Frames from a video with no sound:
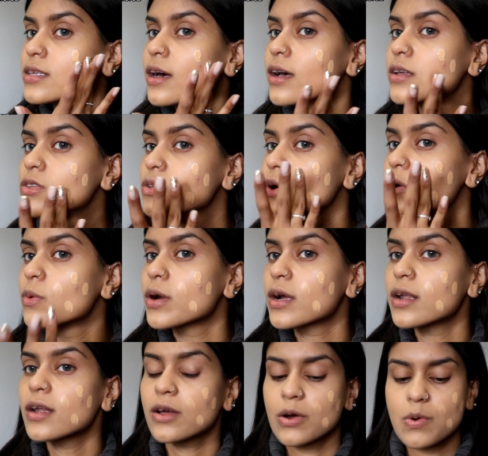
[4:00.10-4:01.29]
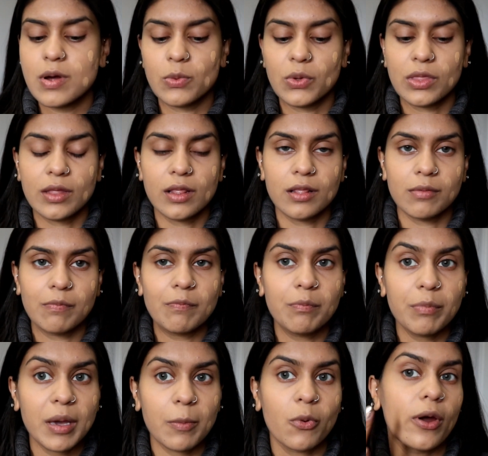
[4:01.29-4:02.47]
side. So we're gonna go in with a
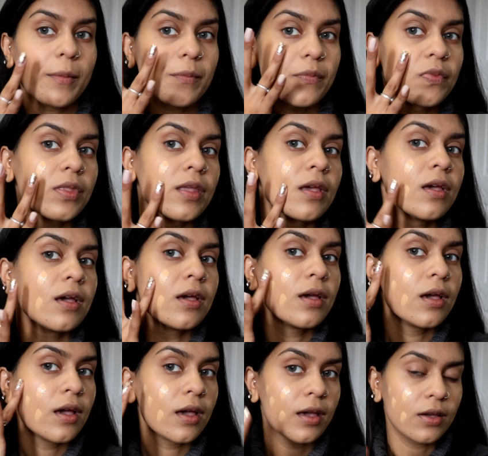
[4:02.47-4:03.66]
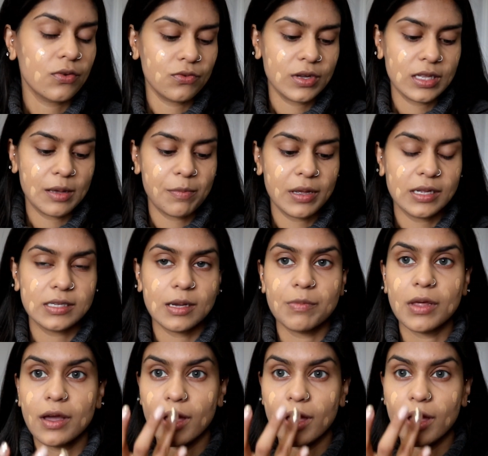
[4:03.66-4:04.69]
bit more. Really build up the